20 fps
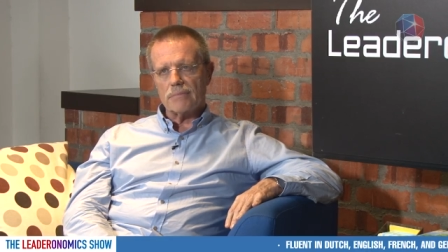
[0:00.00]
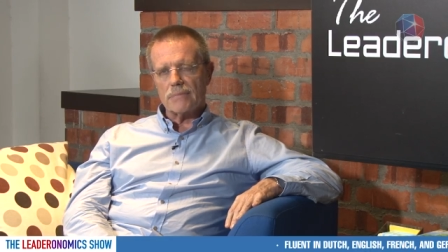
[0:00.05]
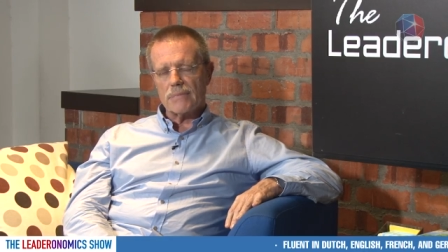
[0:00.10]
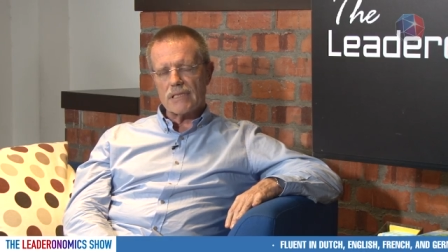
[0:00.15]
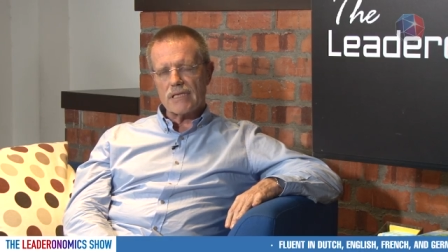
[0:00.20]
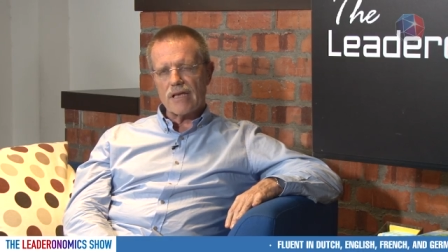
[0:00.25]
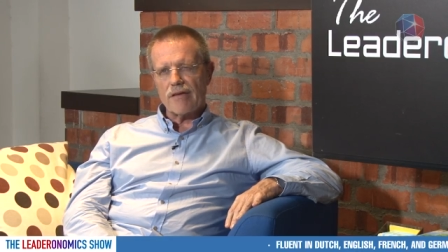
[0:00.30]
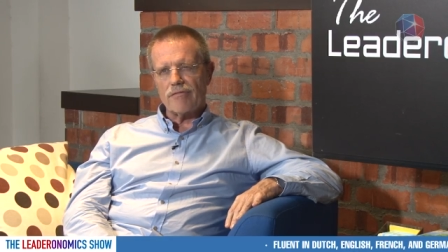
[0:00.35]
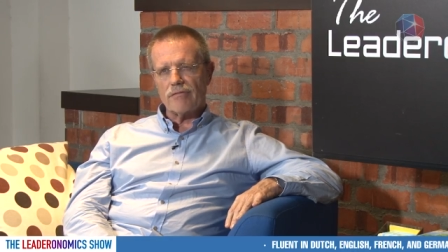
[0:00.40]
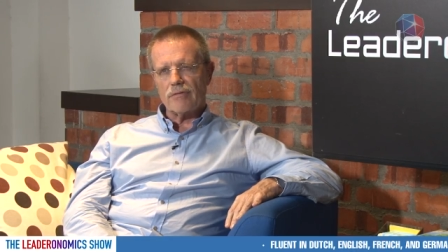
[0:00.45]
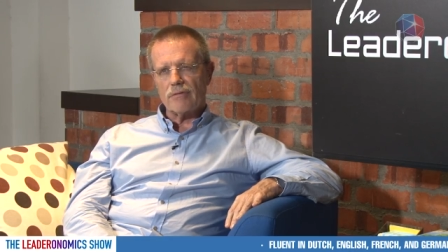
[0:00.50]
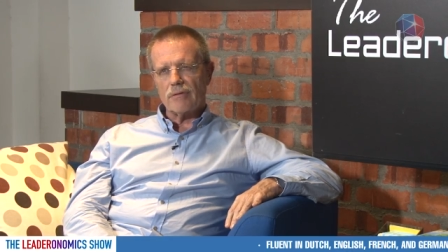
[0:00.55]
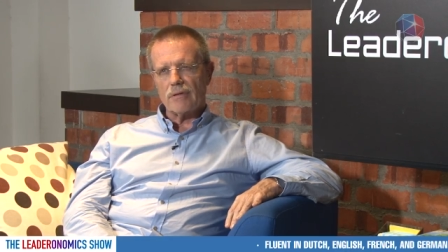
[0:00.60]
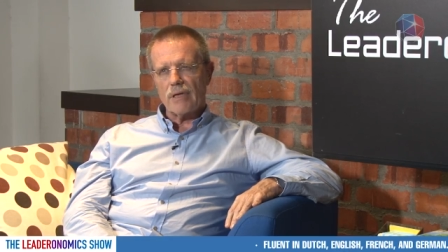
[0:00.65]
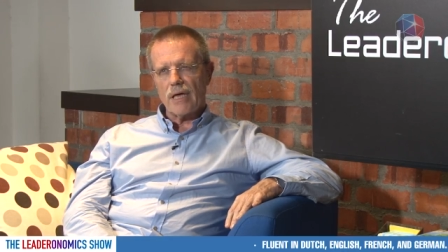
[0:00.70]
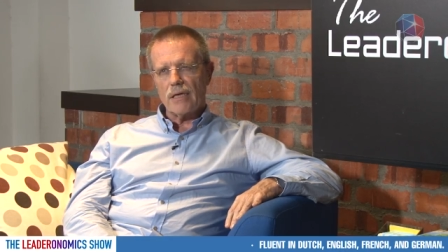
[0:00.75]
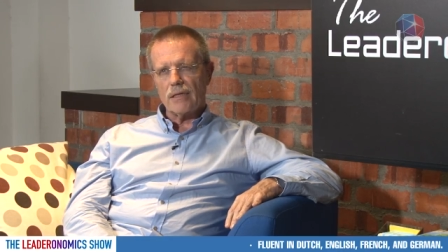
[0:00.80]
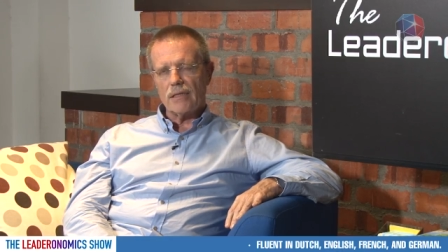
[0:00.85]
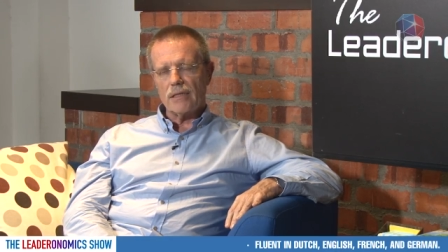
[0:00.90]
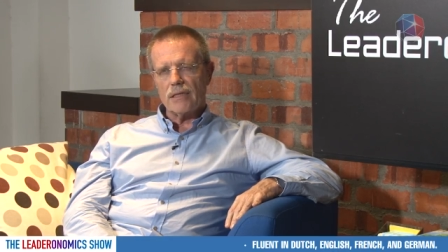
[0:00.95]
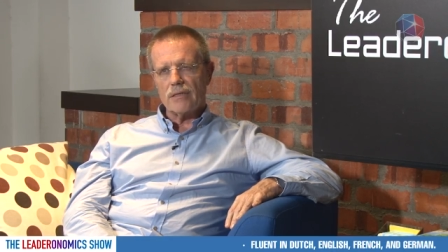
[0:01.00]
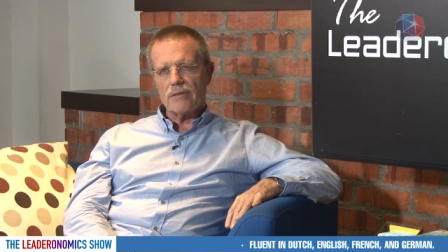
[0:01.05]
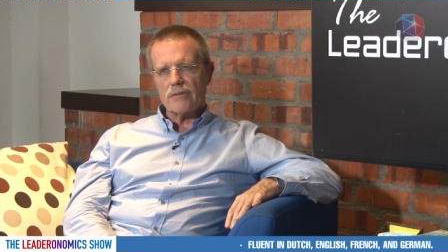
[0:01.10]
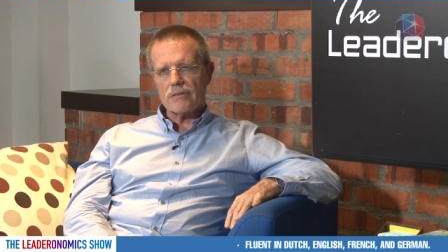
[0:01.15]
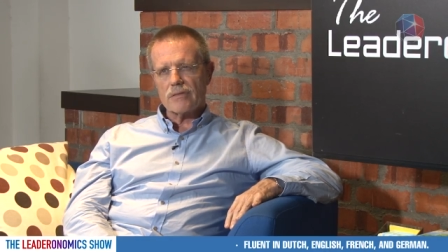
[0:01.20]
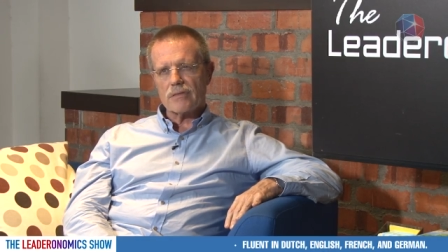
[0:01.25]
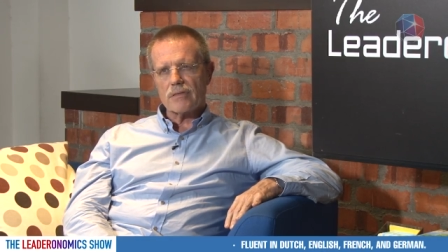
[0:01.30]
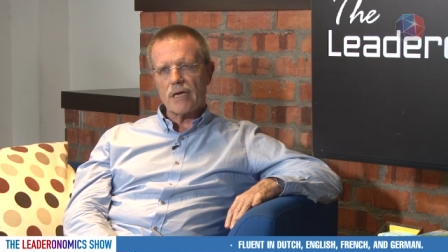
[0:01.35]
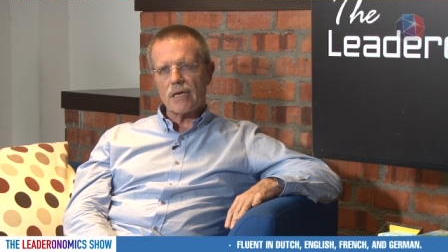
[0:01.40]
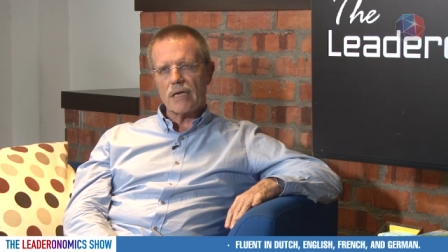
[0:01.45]
7-8
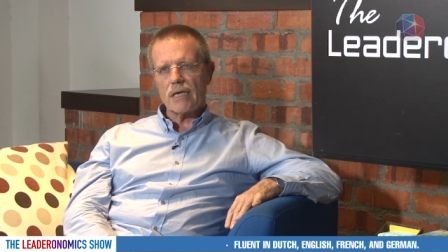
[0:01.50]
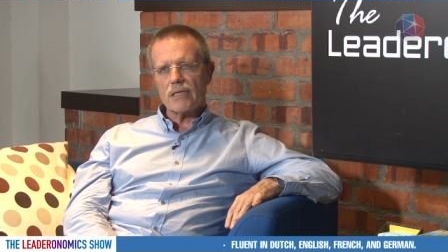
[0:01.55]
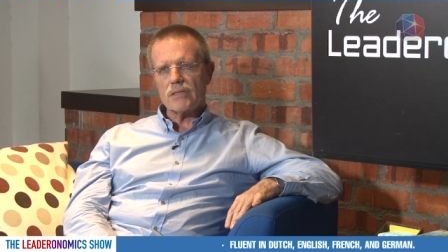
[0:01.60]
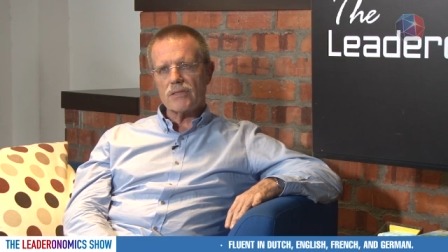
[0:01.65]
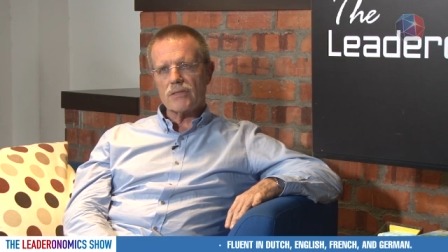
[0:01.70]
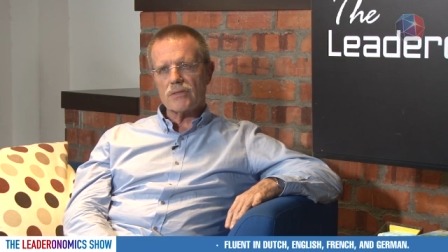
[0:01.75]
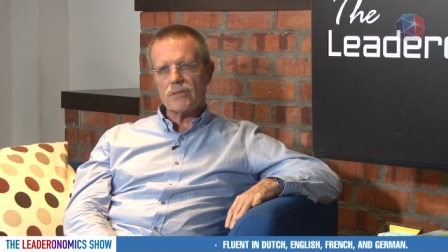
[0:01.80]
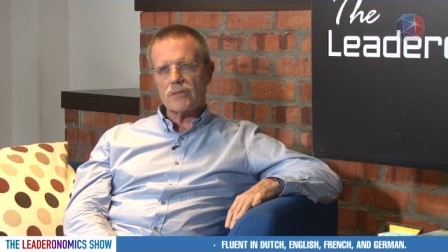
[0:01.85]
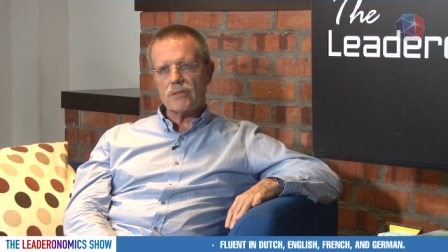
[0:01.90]
years, I guess.